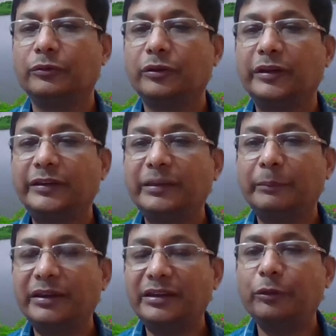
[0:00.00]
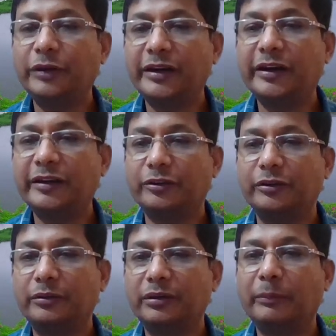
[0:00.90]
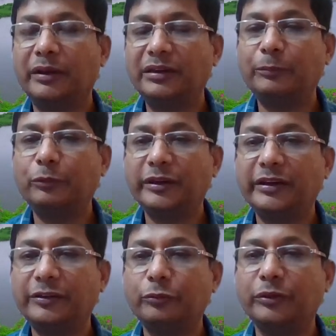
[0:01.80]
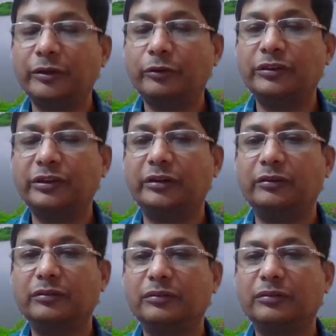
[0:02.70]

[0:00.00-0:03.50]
So that is the multiple regression. The multiple regression we can consider.